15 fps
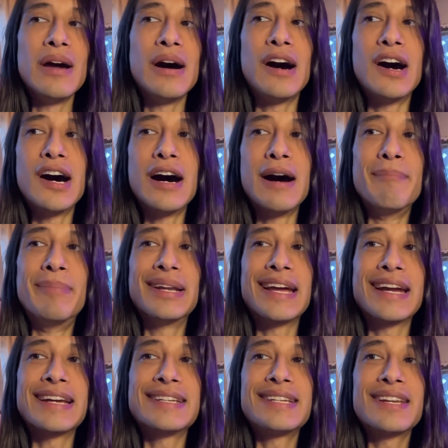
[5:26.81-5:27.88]
But
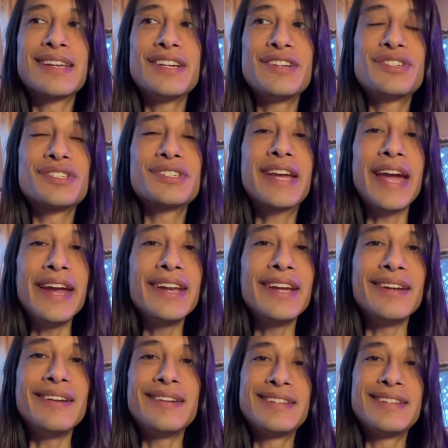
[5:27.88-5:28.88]
like I said, you just gain it.